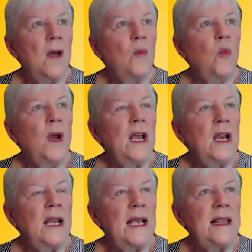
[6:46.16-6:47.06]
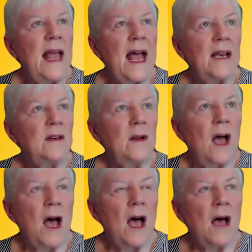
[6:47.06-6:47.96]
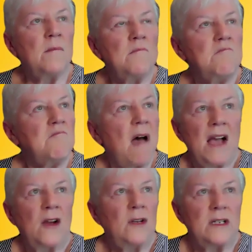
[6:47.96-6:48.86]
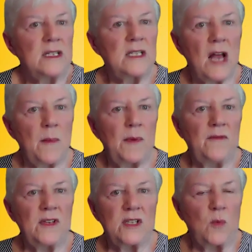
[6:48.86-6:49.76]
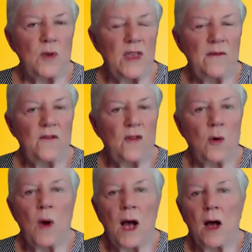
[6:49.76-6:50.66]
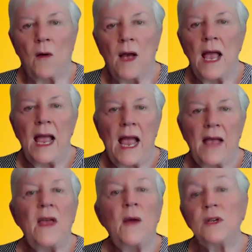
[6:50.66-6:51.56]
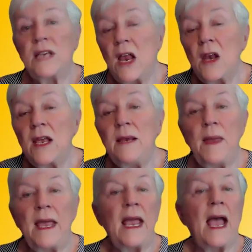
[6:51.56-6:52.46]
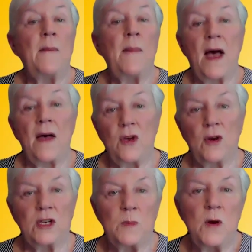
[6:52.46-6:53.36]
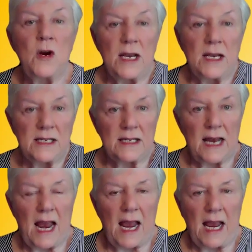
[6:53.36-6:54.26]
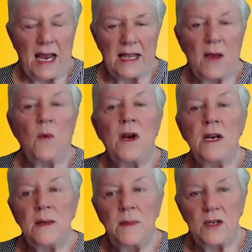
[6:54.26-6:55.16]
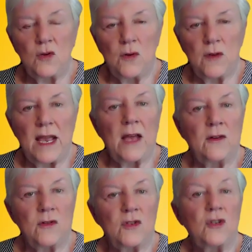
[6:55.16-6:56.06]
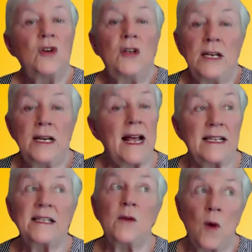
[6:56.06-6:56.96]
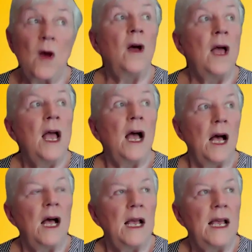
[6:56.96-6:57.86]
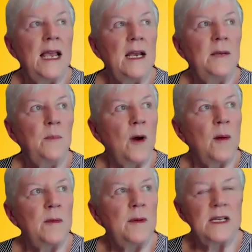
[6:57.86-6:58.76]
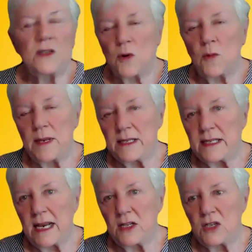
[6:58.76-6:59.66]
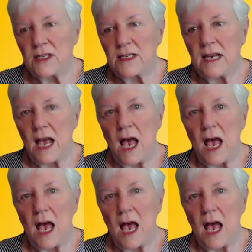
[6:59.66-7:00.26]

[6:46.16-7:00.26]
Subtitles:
Really that I couldn't stop and visit with them for a while. And they were telling me about their experience, and they wanted to be sure they understood. And I said, well, he probably is real busy and just